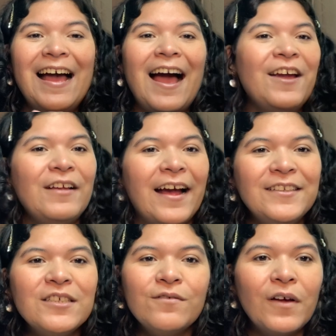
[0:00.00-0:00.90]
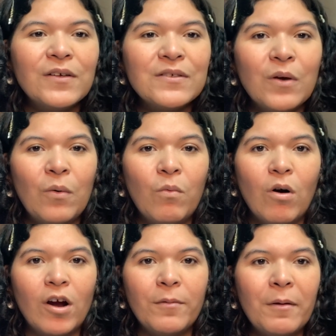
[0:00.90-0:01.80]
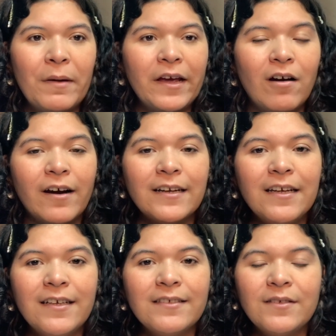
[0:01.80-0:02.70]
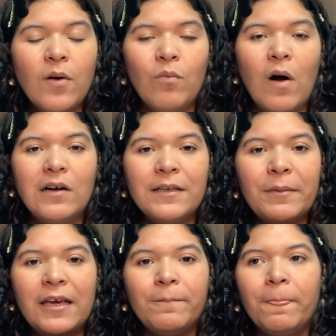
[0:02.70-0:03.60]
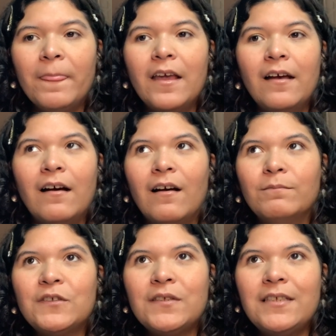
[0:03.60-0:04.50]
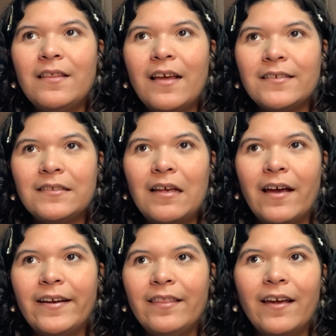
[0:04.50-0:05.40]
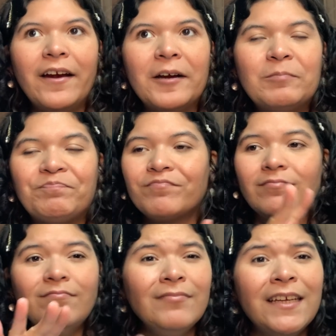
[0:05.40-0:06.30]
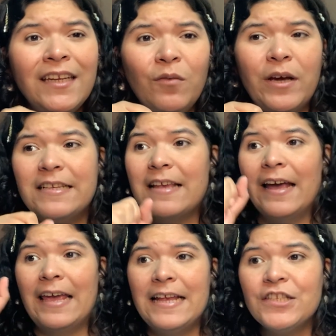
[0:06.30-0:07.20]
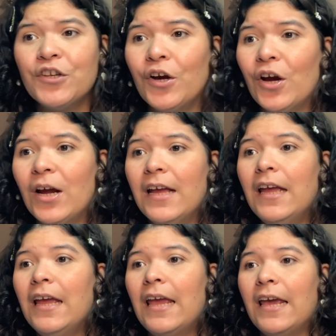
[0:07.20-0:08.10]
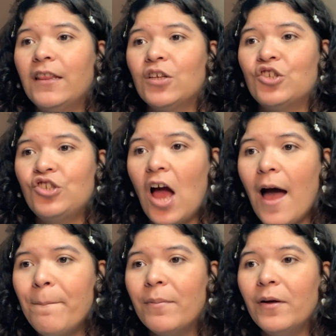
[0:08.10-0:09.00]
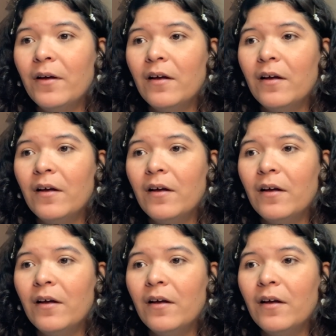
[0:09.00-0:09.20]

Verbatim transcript: nice. I just felt so warm in my heart. It's so welcoming to see that sign there. Anyways, I enter in the shop.